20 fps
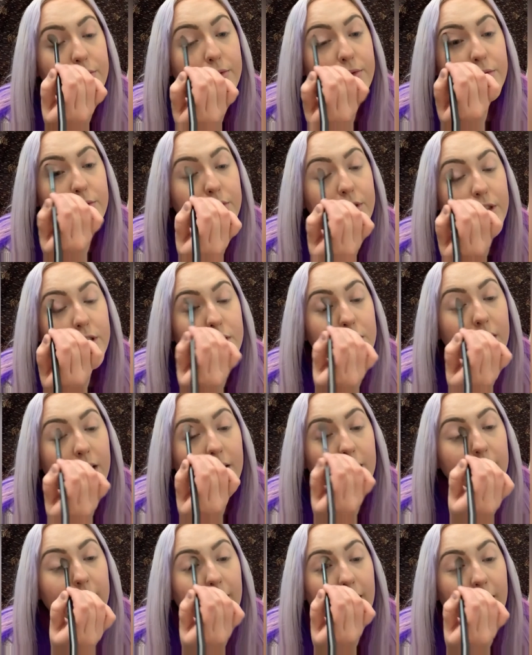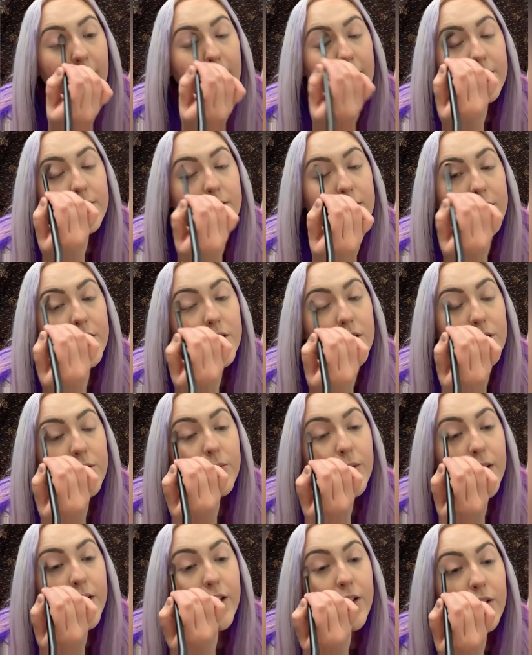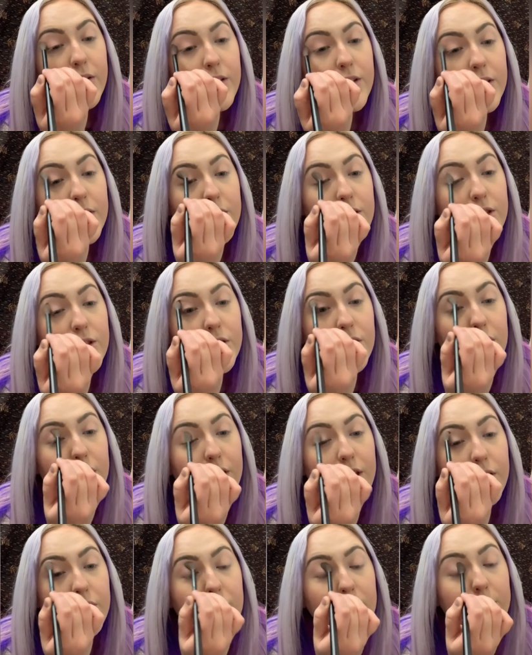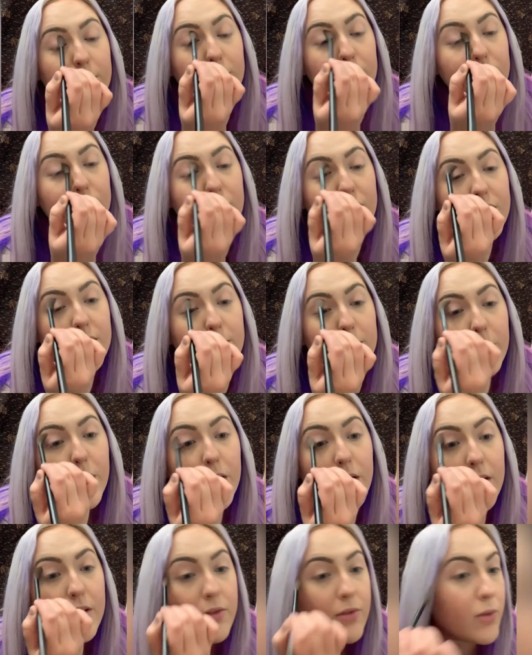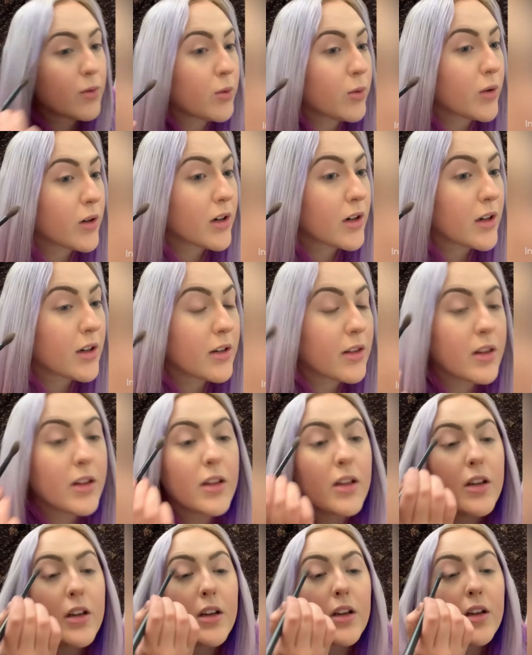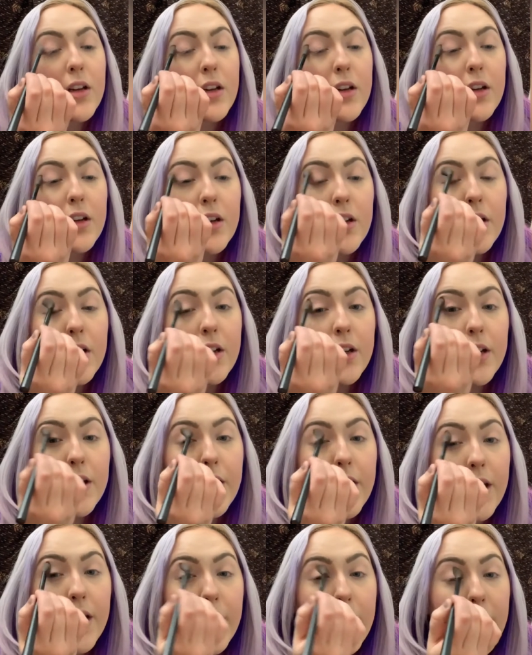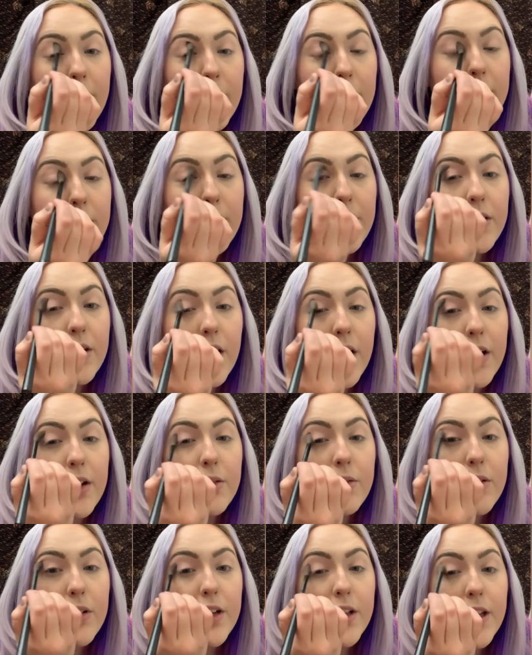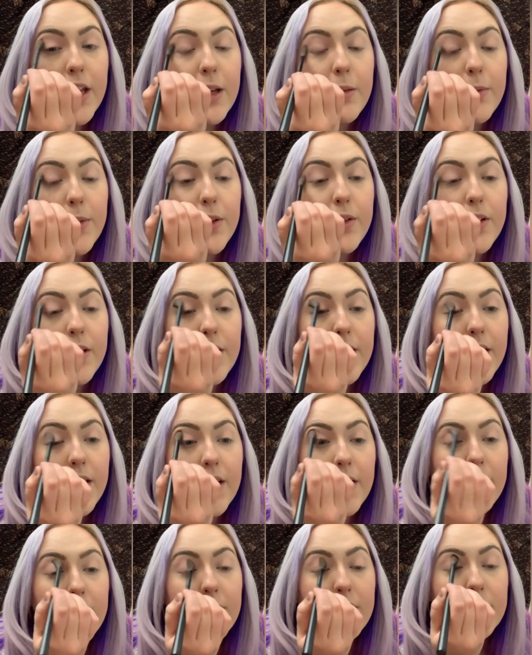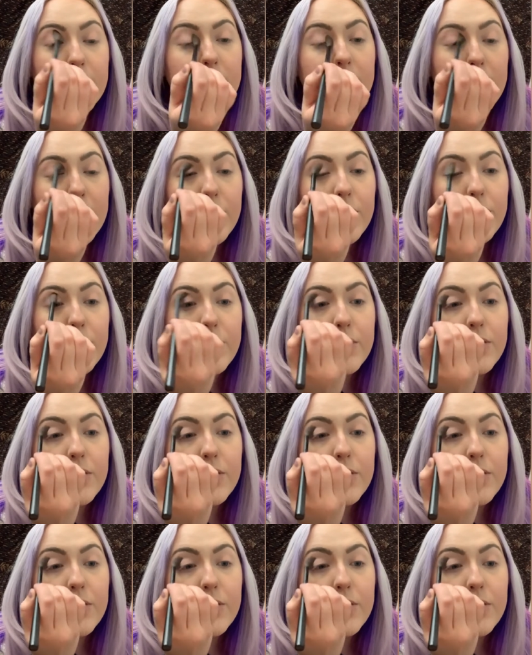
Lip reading: Just like that. And just you want to go in a circular motion back and forth. And you kind of want to keep doing that till